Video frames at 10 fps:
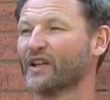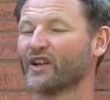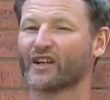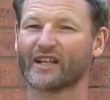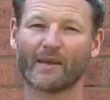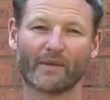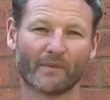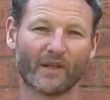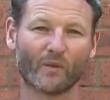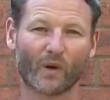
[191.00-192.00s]
you're not going to keep
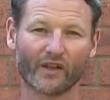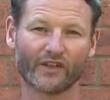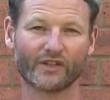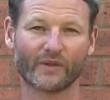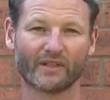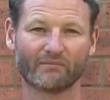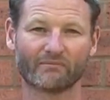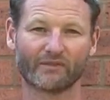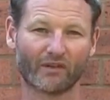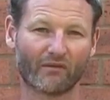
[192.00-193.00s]
them in while you're doing
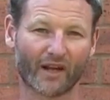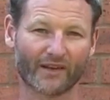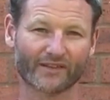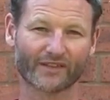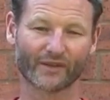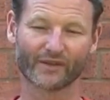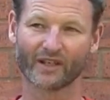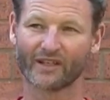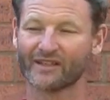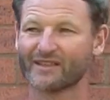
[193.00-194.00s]
your run. So
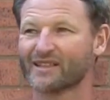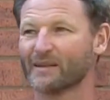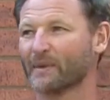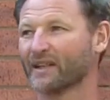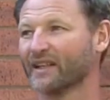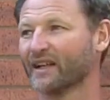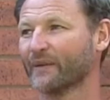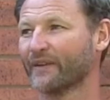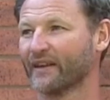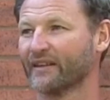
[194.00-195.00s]
typically I
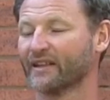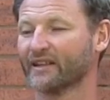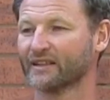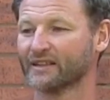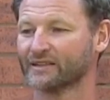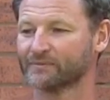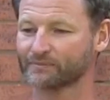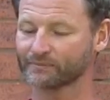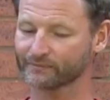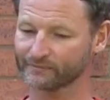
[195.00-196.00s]
would think that
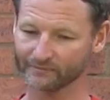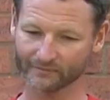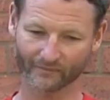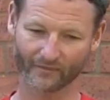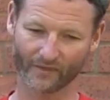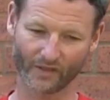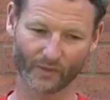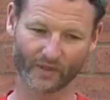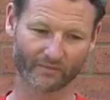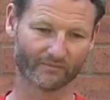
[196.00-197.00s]
you
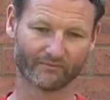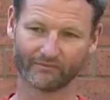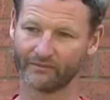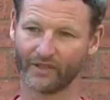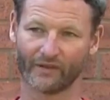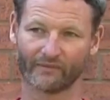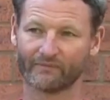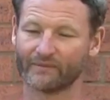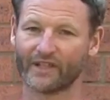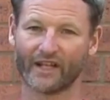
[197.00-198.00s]
would, you know,
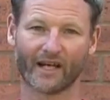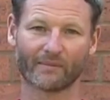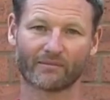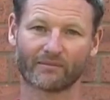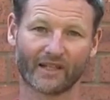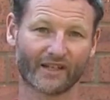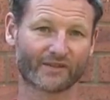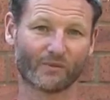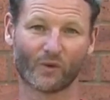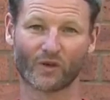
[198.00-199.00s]
get up, get
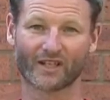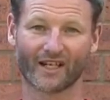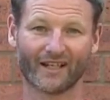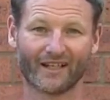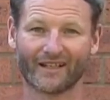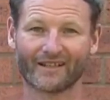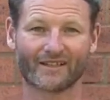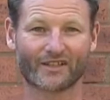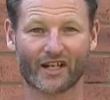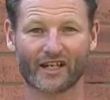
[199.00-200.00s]
some water,
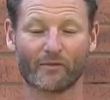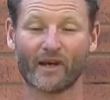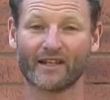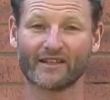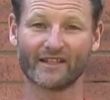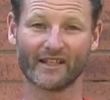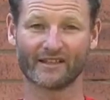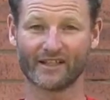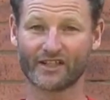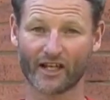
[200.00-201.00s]
chuck
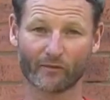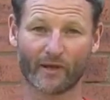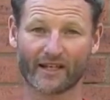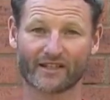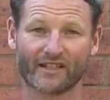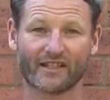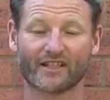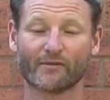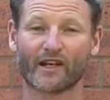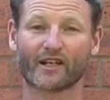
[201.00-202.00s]
your gel packs into
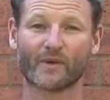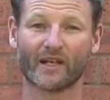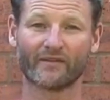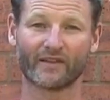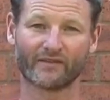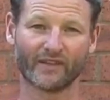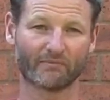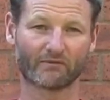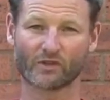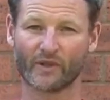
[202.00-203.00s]
the microwave for
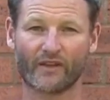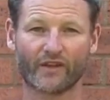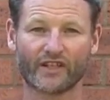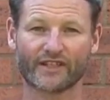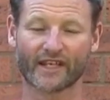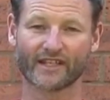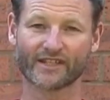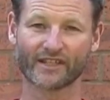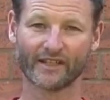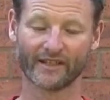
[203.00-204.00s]
20-30 seconds,